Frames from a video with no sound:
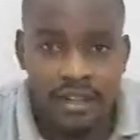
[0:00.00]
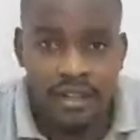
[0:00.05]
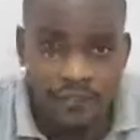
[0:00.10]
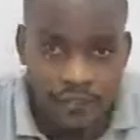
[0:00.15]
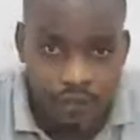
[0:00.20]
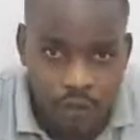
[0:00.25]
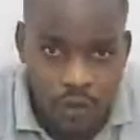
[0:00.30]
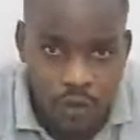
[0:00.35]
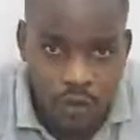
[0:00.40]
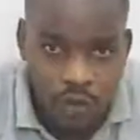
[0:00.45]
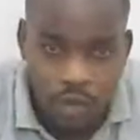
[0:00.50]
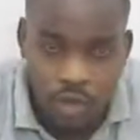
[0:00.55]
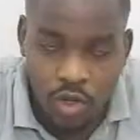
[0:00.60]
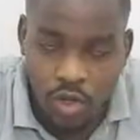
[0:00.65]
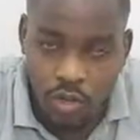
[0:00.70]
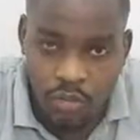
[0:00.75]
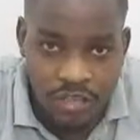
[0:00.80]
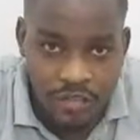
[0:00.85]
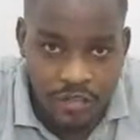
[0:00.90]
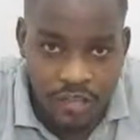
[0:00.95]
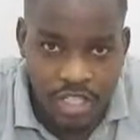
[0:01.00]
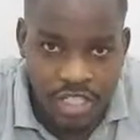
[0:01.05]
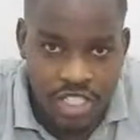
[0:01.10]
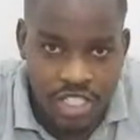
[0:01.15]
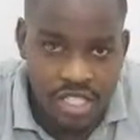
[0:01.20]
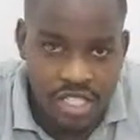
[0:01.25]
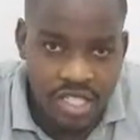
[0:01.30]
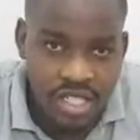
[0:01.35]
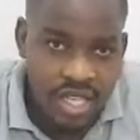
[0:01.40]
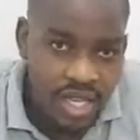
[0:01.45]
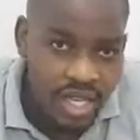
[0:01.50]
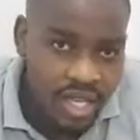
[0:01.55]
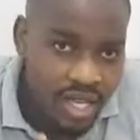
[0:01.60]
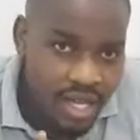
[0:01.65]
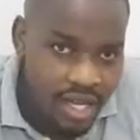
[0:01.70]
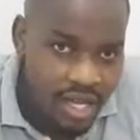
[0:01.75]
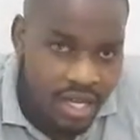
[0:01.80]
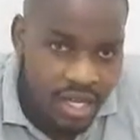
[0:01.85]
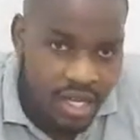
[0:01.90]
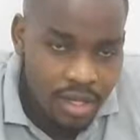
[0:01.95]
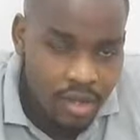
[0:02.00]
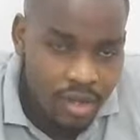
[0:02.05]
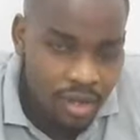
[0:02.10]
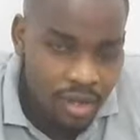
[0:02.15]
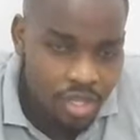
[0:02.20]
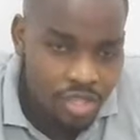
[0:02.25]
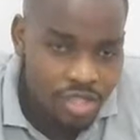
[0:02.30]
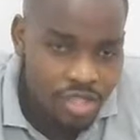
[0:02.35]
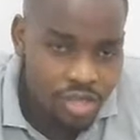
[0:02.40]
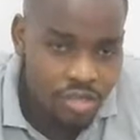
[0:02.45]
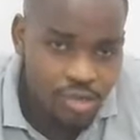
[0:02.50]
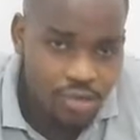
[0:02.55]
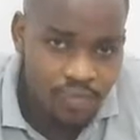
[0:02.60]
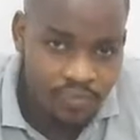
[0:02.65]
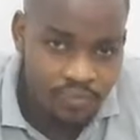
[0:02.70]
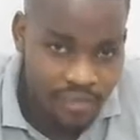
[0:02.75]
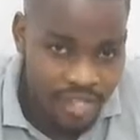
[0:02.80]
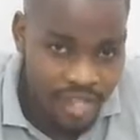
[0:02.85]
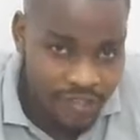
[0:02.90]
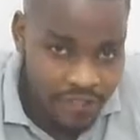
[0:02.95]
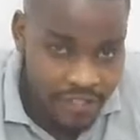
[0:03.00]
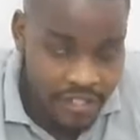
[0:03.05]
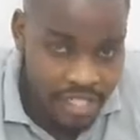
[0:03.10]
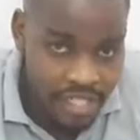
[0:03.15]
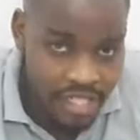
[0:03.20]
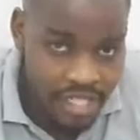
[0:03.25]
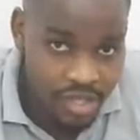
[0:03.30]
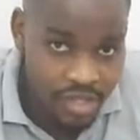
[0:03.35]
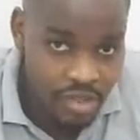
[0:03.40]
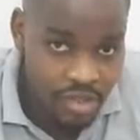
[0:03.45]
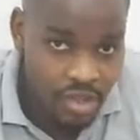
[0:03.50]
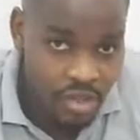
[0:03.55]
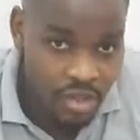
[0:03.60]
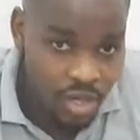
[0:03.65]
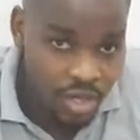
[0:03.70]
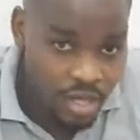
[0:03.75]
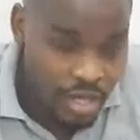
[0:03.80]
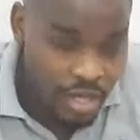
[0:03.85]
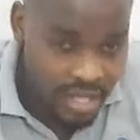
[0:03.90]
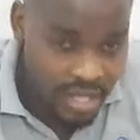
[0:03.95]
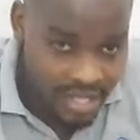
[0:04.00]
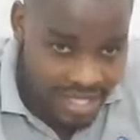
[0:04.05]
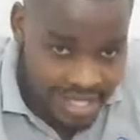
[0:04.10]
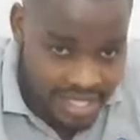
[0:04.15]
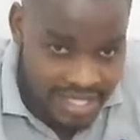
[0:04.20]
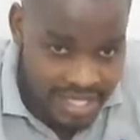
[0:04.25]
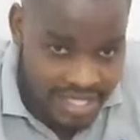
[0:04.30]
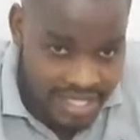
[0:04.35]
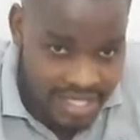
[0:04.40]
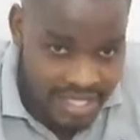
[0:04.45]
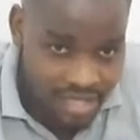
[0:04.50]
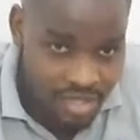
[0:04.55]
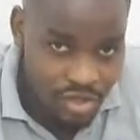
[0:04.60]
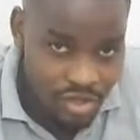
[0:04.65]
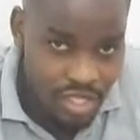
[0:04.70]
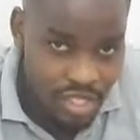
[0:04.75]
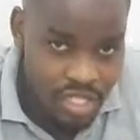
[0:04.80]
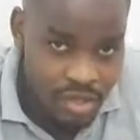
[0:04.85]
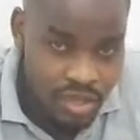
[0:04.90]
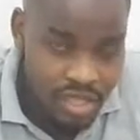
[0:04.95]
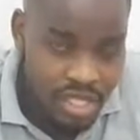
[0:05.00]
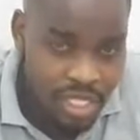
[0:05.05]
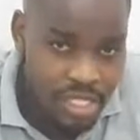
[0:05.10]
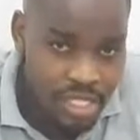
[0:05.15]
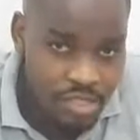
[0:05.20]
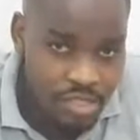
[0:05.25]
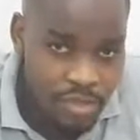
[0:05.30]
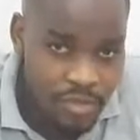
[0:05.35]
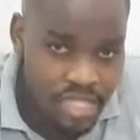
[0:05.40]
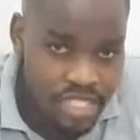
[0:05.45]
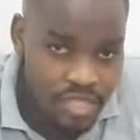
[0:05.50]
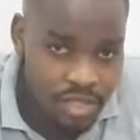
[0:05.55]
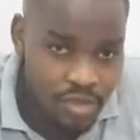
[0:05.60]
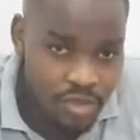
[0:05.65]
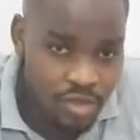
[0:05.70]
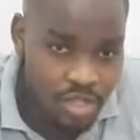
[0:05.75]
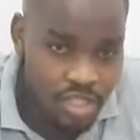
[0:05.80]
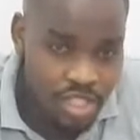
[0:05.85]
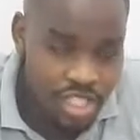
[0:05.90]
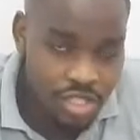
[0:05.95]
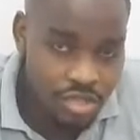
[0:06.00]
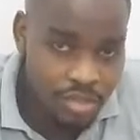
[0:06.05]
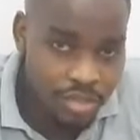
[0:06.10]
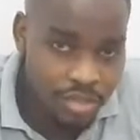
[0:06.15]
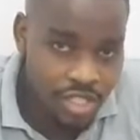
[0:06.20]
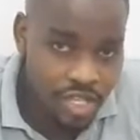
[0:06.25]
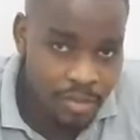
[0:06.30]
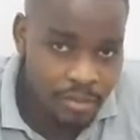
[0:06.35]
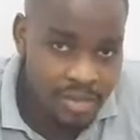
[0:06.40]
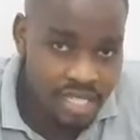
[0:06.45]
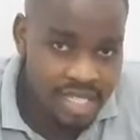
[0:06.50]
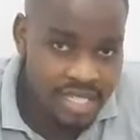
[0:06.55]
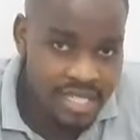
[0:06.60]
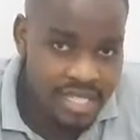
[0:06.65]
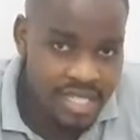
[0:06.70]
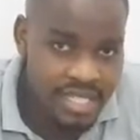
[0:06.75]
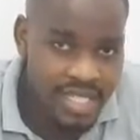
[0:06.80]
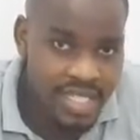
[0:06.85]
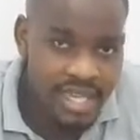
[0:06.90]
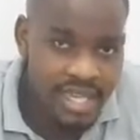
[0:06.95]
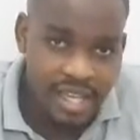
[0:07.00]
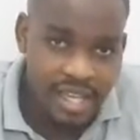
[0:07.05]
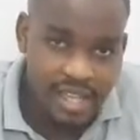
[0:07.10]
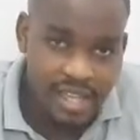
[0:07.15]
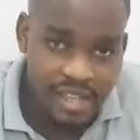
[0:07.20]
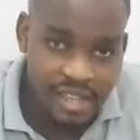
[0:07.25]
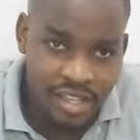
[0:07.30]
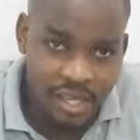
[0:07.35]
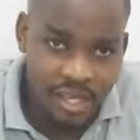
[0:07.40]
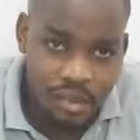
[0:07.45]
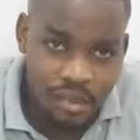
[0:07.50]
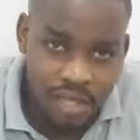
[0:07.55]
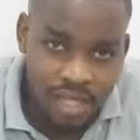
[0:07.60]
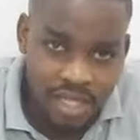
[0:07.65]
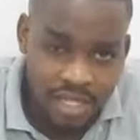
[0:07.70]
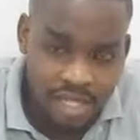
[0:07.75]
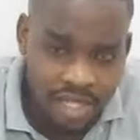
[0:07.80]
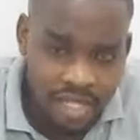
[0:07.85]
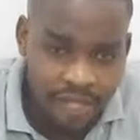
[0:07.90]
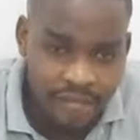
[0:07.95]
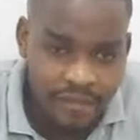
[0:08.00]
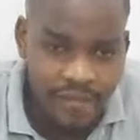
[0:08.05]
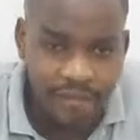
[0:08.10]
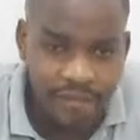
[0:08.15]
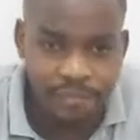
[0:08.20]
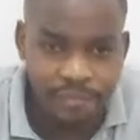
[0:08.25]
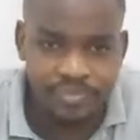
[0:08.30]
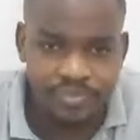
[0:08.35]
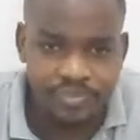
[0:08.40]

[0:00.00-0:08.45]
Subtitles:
food or beverages are going to emphasize on the test, so that when customers encroach into their places, they will leave,